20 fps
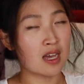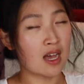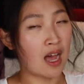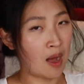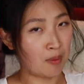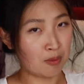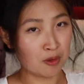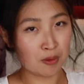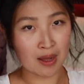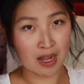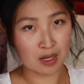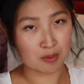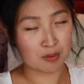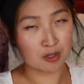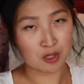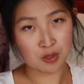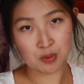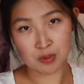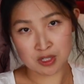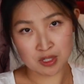Apple
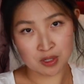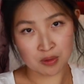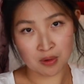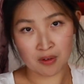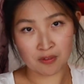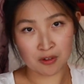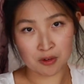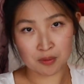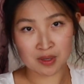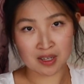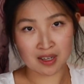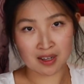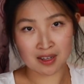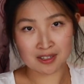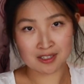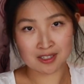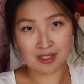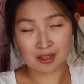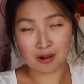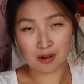MacBooks whatsoever
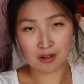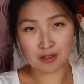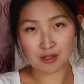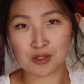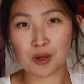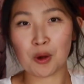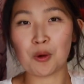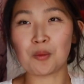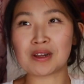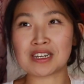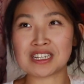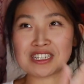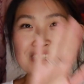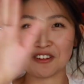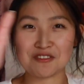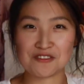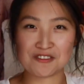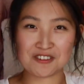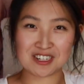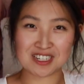because there are so many
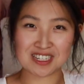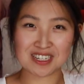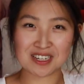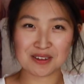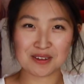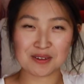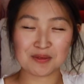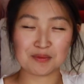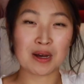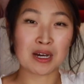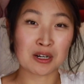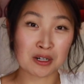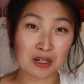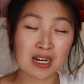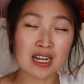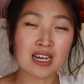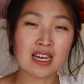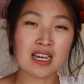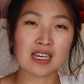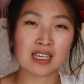different
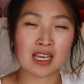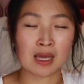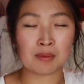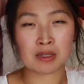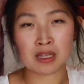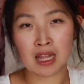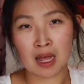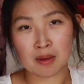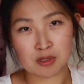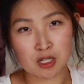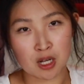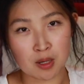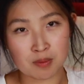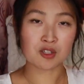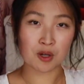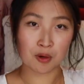better gaming laptops.